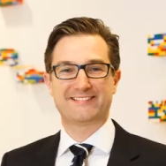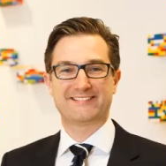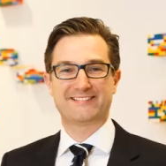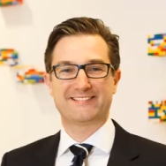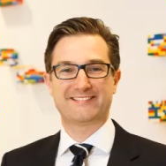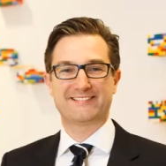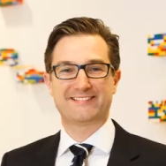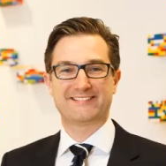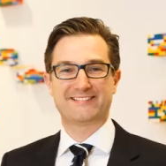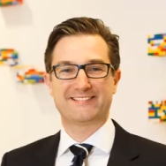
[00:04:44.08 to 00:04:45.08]

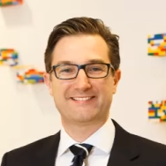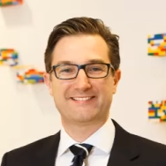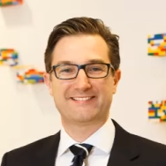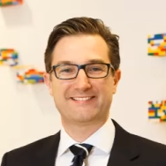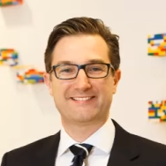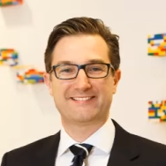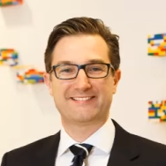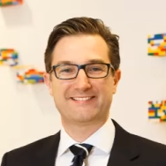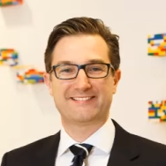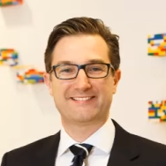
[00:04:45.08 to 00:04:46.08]

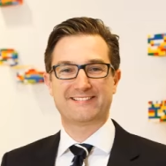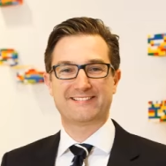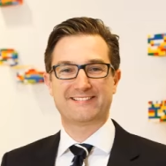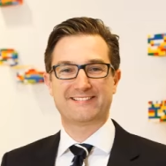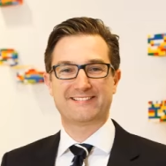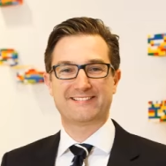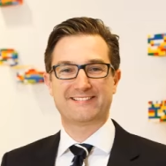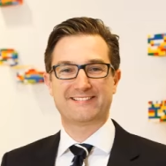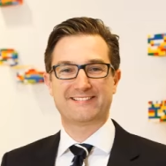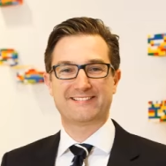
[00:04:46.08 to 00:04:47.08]

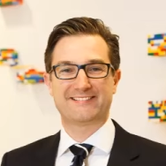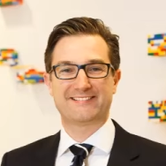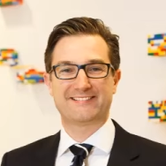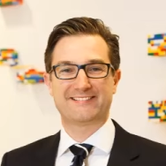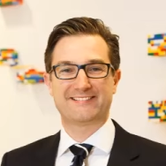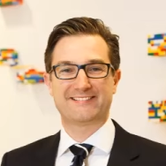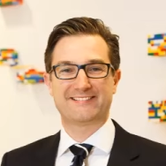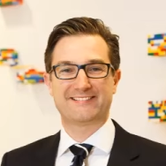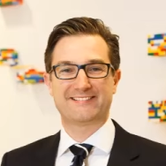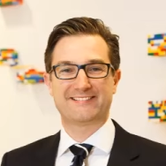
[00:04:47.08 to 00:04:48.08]

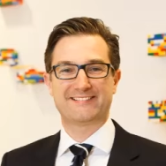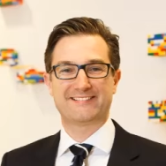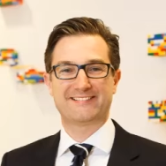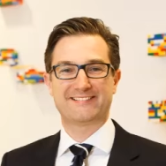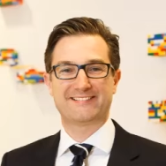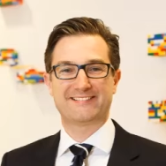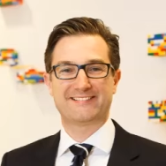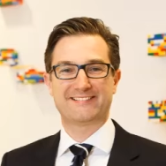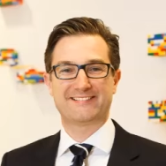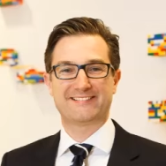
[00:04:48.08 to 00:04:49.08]

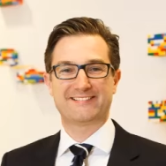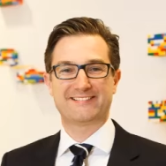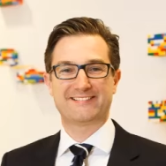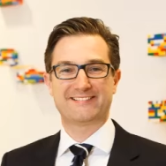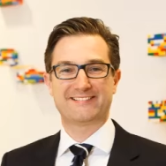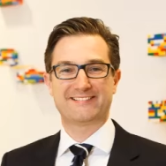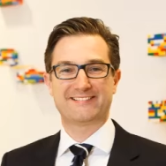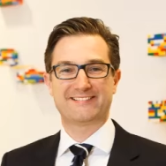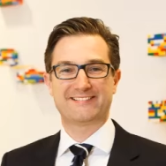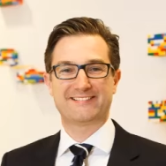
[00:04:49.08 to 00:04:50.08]

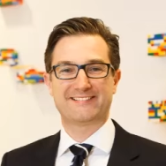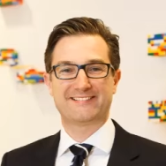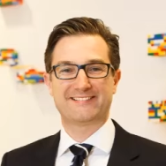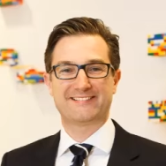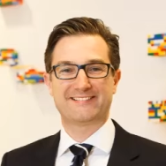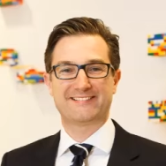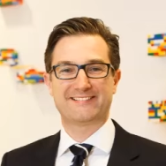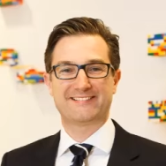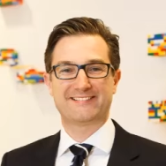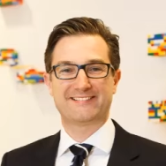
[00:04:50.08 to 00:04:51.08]

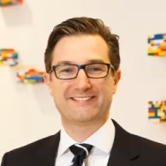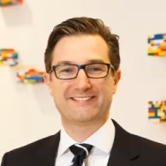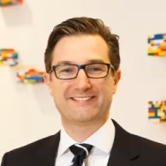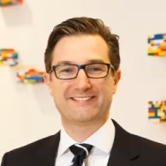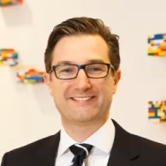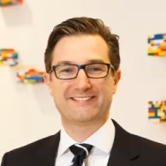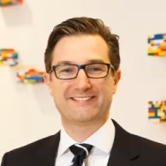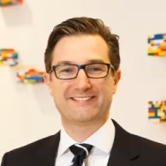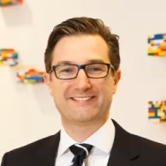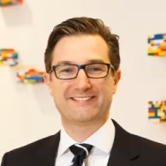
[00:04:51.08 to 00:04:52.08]
This is a still picture; no speech is visible.